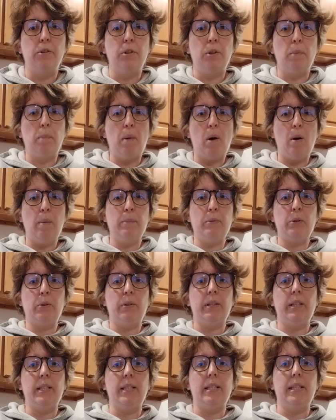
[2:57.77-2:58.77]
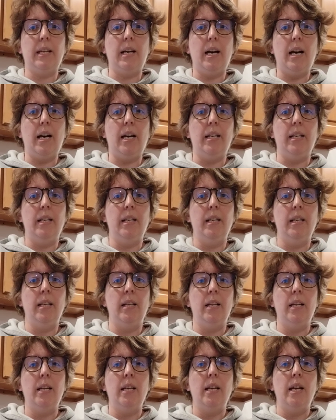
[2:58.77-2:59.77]
So the palms are at the side.
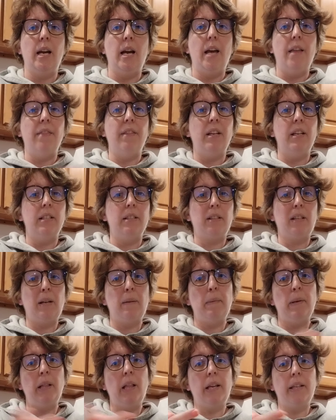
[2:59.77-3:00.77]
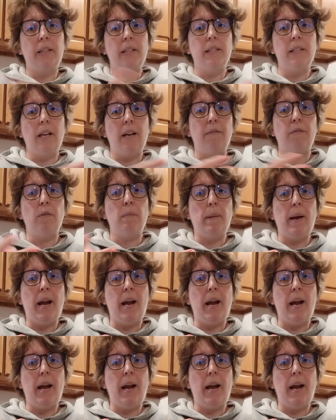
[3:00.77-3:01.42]
And then it's going to be like the sign for